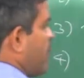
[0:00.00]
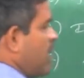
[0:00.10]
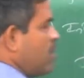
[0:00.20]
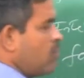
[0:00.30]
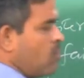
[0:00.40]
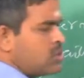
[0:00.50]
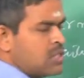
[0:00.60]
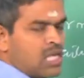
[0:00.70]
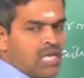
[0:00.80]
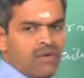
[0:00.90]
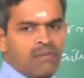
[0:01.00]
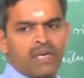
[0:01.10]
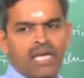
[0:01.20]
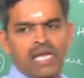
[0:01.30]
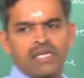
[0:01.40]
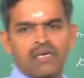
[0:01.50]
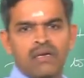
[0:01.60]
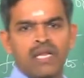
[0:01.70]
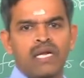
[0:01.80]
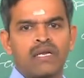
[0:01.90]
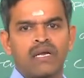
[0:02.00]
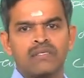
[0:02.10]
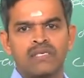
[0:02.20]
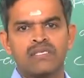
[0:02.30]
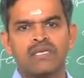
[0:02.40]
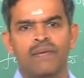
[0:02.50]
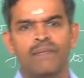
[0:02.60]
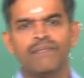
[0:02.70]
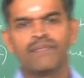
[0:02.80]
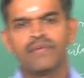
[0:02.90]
failure modes in a given mechanical or electrical system,